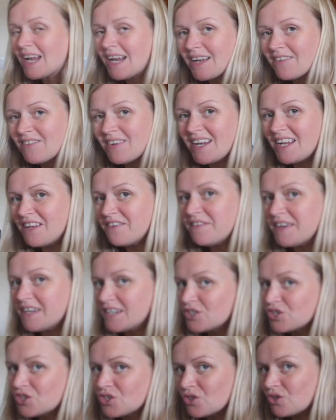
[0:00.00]
kind of live
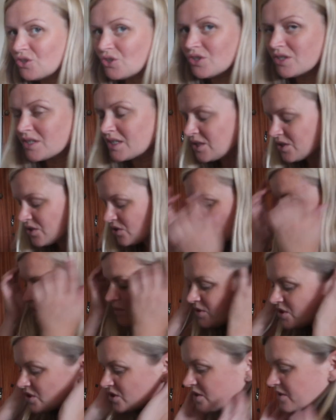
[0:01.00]
in shorts and
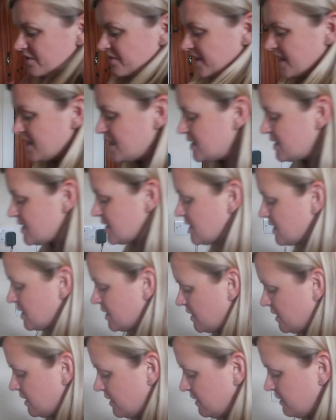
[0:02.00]
swim stuff is
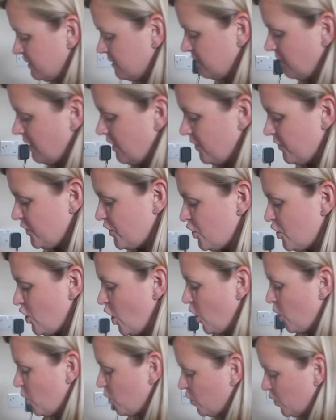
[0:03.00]
the
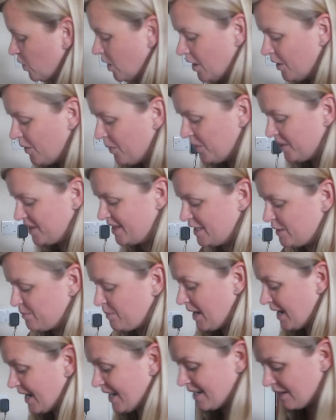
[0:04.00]
goal with this
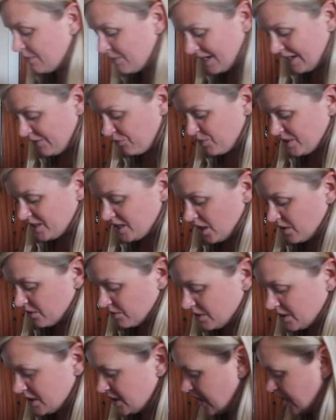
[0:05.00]
packing. Well, if we
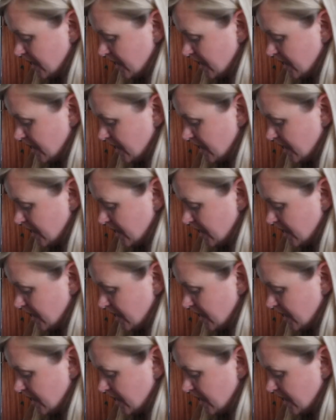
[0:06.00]
don't,